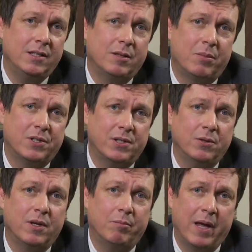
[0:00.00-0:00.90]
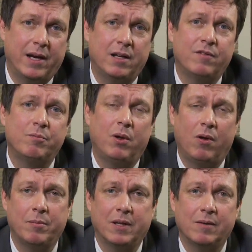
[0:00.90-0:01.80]
to pursue competitive
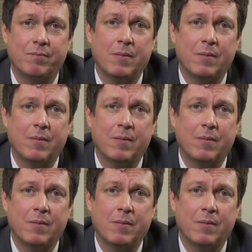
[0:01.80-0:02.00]
employment,